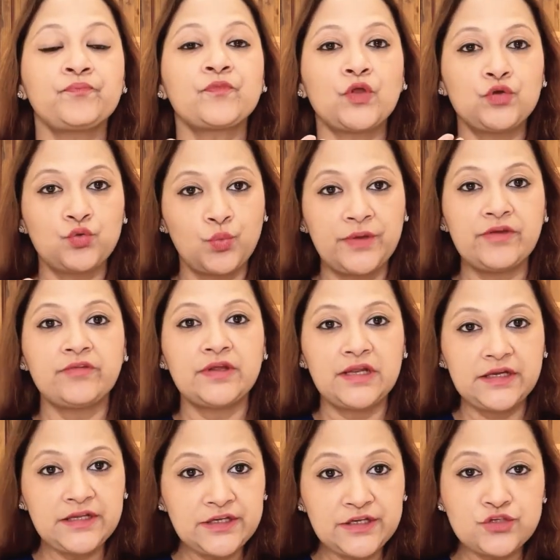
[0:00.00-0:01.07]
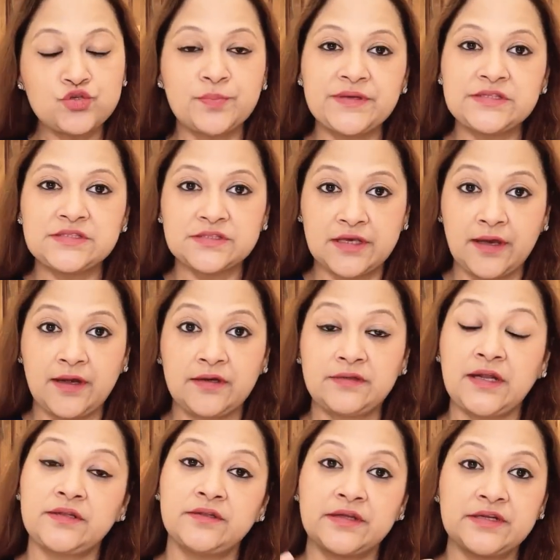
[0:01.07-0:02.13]
Do we really need to be scared
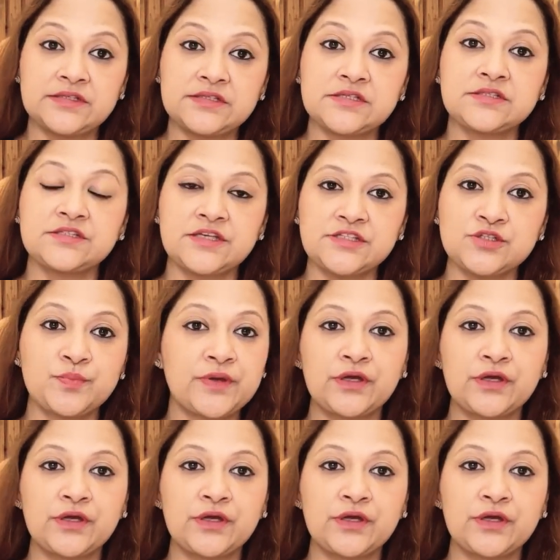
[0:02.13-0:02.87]
that there is a cyst?